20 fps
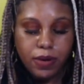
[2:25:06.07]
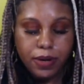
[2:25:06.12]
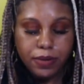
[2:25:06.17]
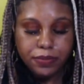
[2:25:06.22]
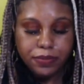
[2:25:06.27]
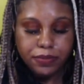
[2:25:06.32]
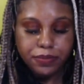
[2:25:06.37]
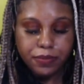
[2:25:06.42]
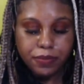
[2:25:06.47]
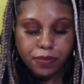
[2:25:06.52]
That's the
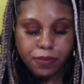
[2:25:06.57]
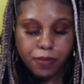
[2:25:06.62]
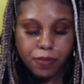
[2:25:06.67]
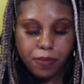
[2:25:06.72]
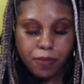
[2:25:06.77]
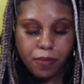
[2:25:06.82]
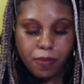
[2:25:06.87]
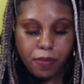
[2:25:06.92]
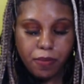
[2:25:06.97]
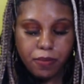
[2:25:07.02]
email
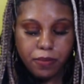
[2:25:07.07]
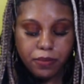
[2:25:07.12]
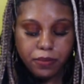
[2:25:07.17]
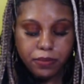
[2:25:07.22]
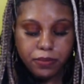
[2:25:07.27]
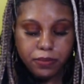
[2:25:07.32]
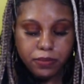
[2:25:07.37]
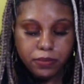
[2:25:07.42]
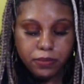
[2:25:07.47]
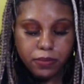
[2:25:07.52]
right there.
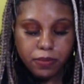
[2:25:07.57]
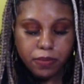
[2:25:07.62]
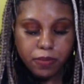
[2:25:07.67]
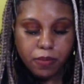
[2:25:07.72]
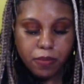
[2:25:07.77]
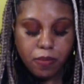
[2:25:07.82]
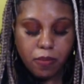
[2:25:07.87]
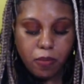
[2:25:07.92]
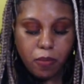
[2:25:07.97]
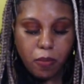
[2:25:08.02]

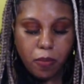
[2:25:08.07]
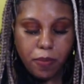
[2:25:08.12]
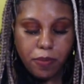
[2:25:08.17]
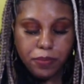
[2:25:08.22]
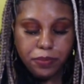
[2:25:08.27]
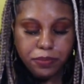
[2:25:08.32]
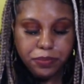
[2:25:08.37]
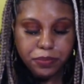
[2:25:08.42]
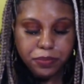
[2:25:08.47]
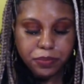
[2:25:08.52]
And once
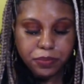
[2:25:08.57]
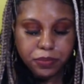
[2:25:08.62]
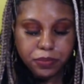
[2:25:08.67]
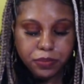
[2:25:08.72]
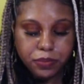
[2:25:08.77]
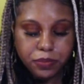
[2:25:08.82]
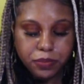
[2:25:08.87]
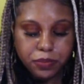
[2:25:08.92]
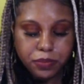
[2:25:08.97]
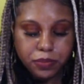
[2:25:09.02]
again,
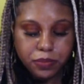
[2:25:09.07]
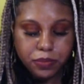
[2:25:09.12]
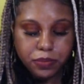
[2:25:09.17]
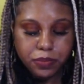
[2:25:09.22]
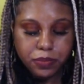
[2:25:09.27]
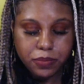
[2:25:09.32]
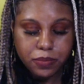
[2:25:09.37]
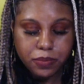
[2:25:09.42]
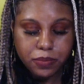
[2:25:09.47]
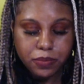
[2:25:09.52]
we love
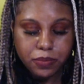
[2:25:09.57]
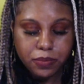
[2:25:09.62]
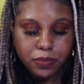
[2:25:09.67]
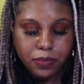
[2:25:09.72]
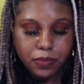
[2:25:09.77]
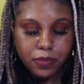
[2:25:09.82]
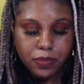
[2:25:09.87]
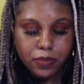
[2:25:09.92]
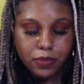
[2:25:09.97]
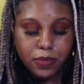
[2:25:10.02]
y'all.
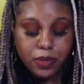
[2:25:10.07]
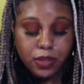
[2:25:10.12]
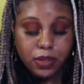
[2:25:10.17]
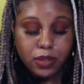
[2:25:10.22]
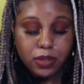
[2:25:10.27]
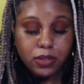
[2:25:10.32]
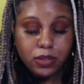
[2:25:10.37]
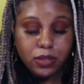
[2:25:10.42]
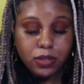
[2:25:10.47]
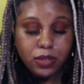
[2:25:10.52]
You
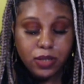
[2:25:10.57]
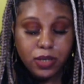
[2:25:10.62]
know,